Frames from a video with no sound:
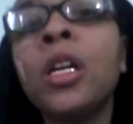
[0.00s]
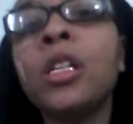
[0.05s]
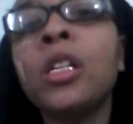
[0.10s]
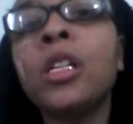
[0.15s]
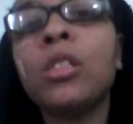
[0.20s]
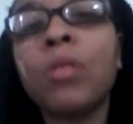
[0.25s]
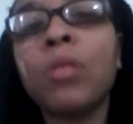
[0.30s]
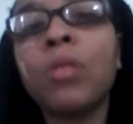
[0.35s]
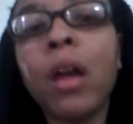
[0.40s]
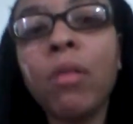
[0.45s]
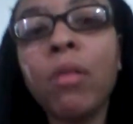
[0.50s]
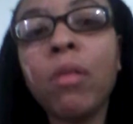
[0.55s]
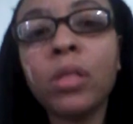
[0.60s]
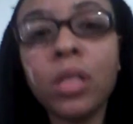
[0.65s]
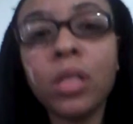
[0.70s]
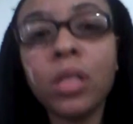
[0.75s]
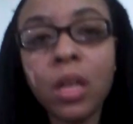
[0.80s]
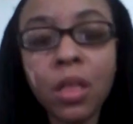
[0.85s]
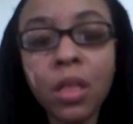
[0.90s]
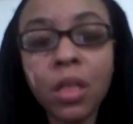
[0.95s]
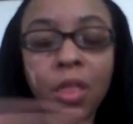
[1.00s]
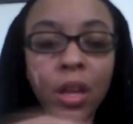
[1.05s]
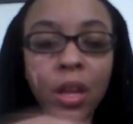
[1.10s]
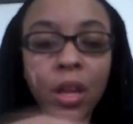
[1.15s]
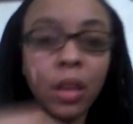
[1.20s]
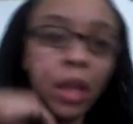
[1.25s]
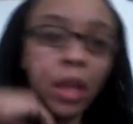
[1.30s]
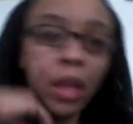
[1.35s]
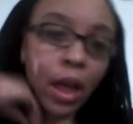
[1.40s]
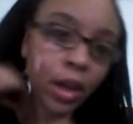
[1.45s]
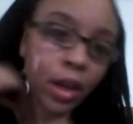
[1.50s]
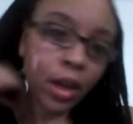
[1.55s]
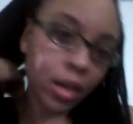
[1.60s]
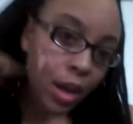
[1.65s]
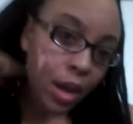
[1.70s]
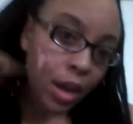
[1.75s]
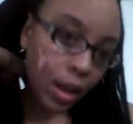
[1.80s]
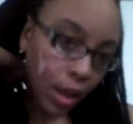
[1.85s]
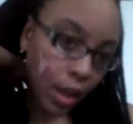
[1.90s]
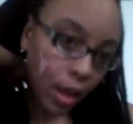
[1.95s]
So that was another thing that I did
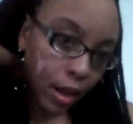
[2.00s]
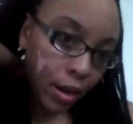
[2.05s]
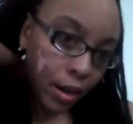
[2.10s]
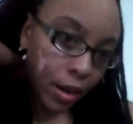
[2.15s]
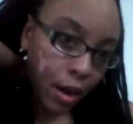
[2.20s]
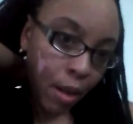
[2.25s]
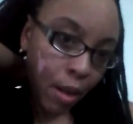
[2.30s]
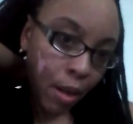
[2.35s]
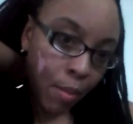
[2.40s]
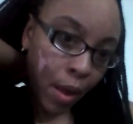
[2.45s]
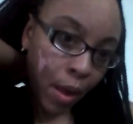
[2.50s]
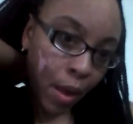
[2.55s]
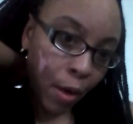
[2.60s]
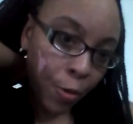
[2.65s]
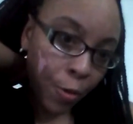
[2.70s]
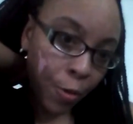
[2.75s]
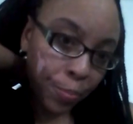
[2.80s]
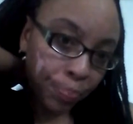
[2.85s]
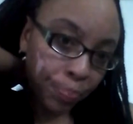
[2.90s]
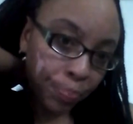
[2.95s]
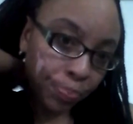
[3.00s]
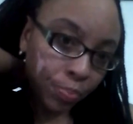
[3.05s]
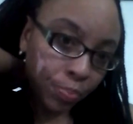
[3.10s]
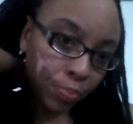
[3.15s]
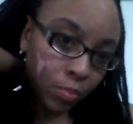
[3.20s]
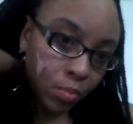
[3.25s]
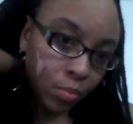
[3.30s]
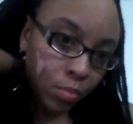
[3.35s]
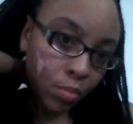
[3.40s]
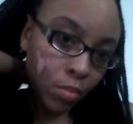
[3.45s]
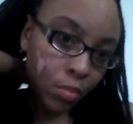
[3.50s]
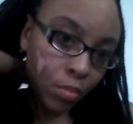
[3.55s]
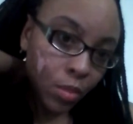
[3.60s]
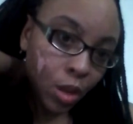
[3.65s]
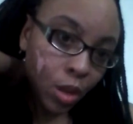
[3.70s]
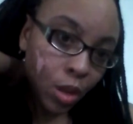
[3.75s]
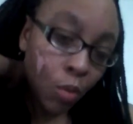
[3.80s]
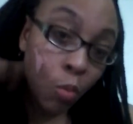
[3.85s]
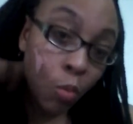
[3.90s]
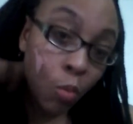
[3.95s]
not like about
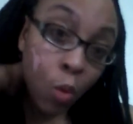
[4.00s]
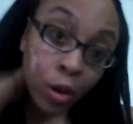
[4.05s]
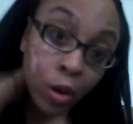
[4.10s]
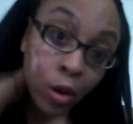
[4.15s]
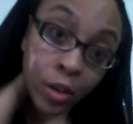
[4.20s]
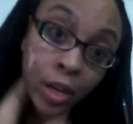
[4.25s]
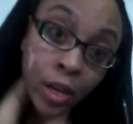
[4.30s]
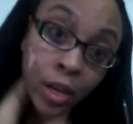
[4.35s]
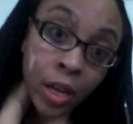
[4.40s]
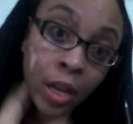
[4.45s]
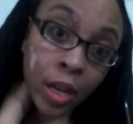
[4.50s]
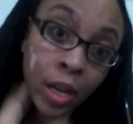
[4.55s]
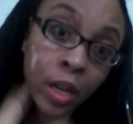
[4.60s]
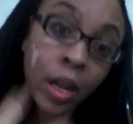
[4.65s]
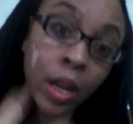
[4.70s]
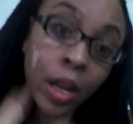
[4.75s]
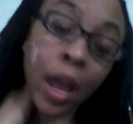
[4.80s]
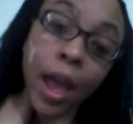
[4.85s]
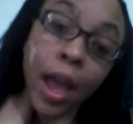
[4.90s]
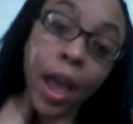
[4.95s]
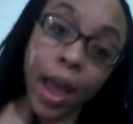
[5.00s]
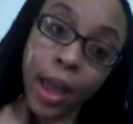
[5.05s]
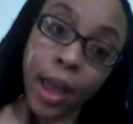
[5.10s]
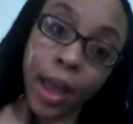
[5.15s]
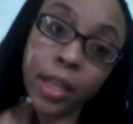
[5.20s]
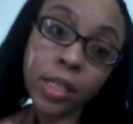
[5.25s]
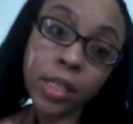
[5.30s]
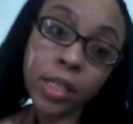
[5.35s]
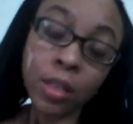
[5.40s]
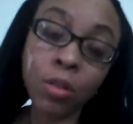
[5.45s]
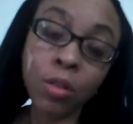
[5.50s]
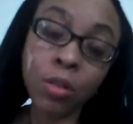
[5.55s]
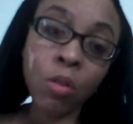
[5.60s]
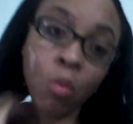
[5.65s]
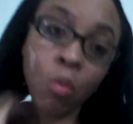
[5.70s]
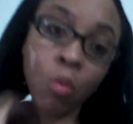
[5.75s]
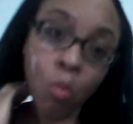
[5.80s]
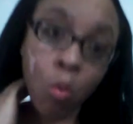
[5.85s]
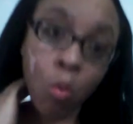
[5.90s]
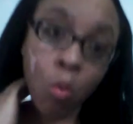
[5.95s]
working at
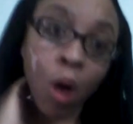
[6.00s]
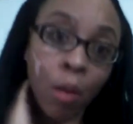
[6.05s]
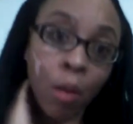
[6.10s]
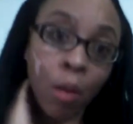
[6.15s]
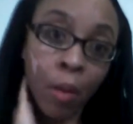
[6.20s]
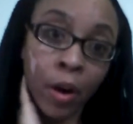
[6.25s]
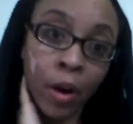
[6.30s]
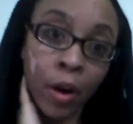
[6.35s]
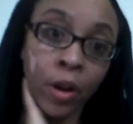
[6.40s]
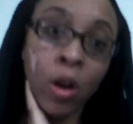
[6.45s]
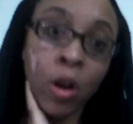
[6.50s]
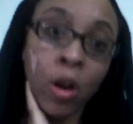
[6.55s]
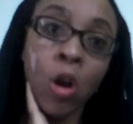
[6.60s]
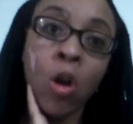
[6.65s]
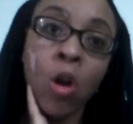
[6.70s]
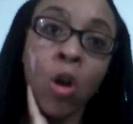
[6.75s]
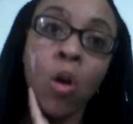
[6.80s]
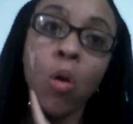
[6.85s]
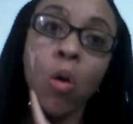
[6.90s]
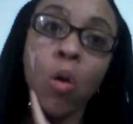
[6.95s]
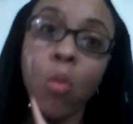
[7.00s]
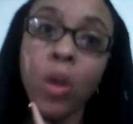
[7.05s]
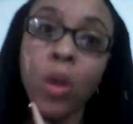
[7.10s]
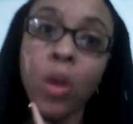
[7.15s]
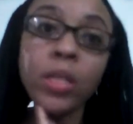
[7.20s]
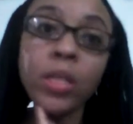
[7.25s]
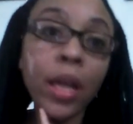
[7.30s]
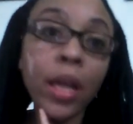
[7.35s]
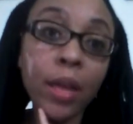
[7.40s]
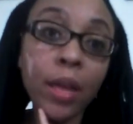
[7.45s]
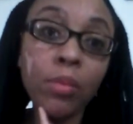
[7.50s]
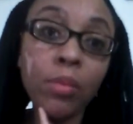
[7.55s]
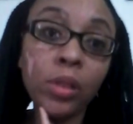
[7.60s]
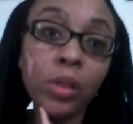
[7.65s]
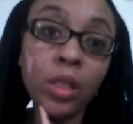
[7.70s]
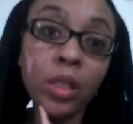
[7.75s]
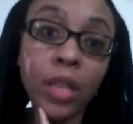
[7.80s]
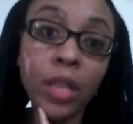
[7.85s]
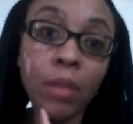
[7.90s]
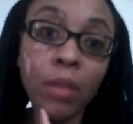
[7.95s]
Walmart. Was not able to
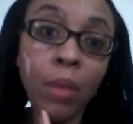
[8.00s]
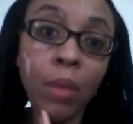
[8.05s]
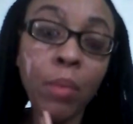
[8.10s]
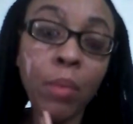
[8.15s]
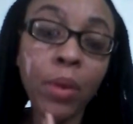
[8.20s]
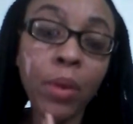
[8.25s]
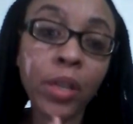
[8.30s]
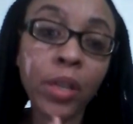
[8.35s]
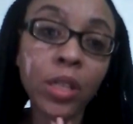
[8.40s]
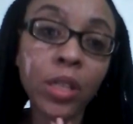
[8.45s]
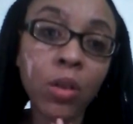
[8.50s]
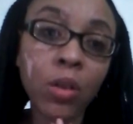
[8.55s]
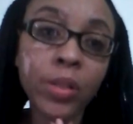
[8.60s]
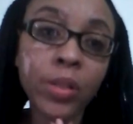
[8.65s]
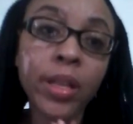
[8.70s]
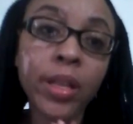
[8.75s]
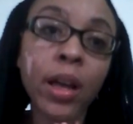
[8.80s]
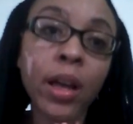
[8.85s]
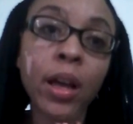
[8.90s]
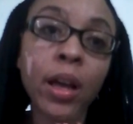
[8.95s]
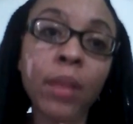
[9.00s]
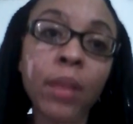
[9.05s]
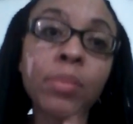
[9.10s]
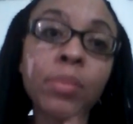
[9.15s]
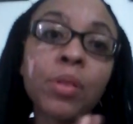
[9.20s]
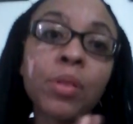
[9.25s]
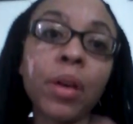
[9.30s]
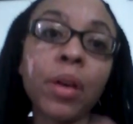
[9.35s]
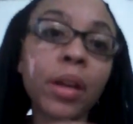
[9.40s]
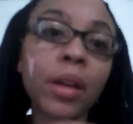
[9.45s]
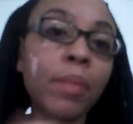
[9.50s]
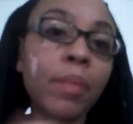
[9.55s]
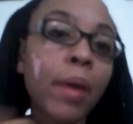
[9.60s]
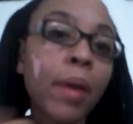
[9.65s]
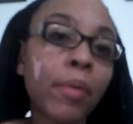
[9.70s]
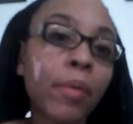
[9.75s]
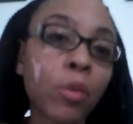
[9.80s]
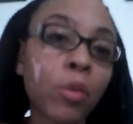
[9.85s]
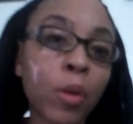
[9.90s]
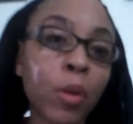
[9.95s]
take my breaks on time, so I ended up
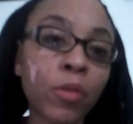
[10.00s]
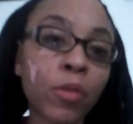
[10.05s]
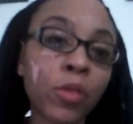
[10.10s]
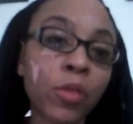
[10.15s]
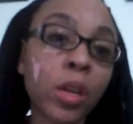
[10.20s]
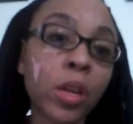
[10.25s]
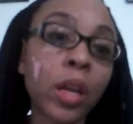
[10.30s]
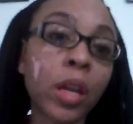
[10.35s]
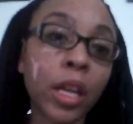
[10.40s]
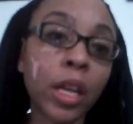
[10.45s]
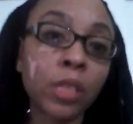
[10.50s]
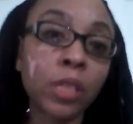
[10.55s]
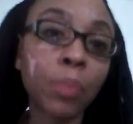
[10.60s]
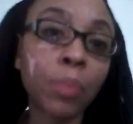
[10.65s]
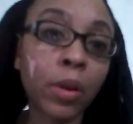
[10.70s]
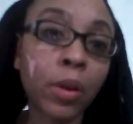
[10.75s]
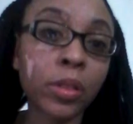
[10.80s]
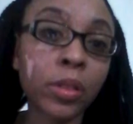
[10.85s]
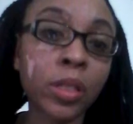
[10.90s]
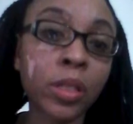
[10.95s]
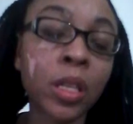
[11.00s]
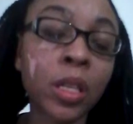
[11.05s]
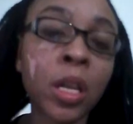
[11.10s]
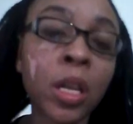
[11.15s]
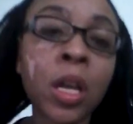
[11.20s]
having to wait for the next person.